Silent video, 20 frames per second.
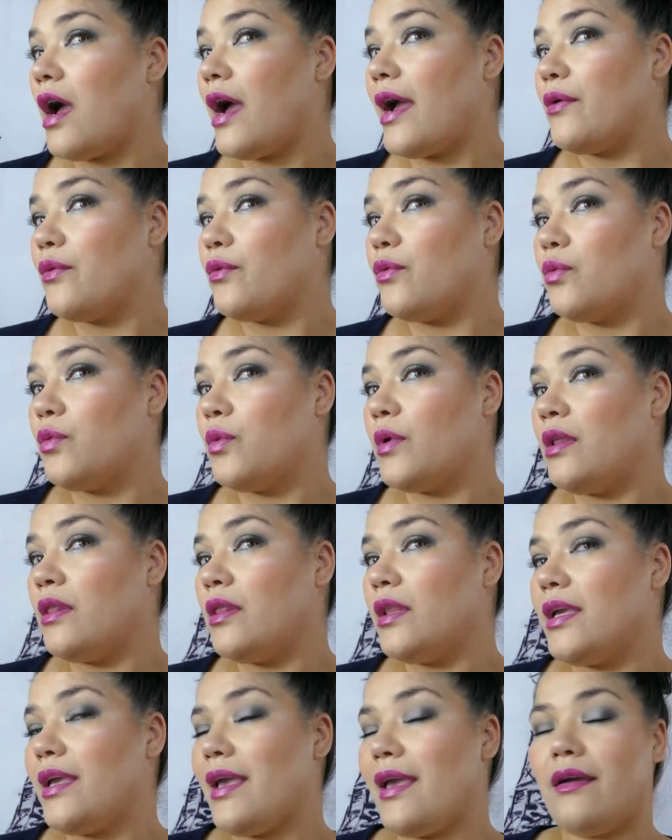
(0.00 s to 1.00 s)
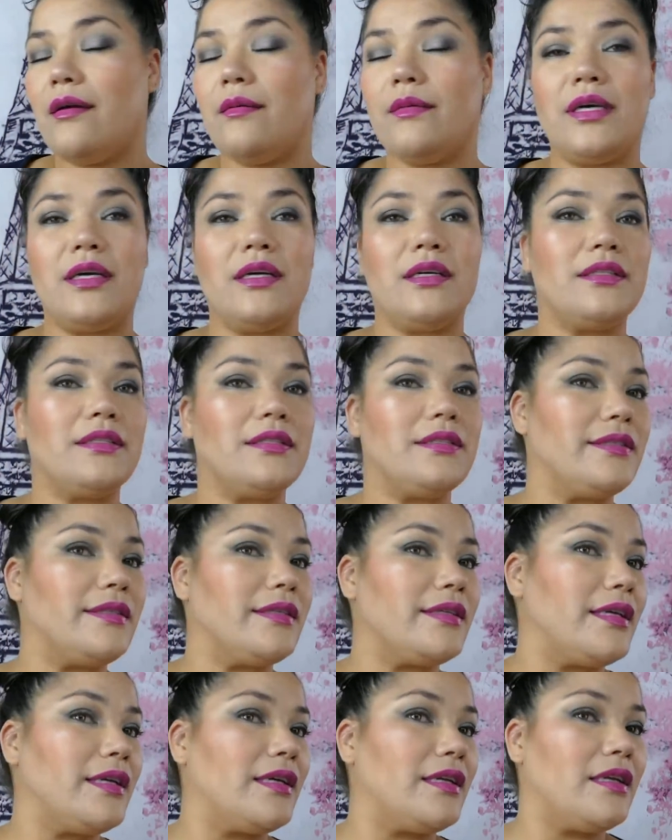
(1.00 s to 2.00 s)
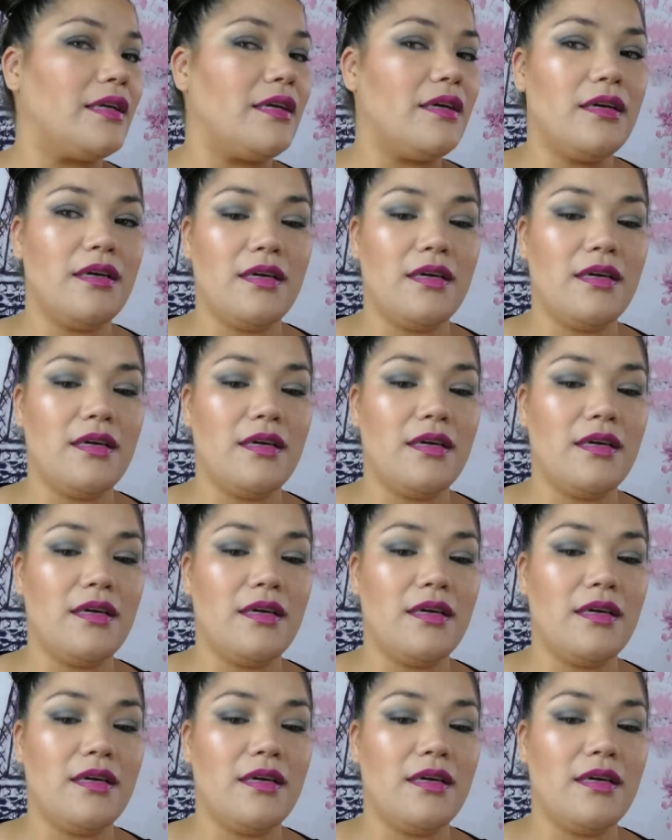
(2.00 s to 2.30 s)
I really am digging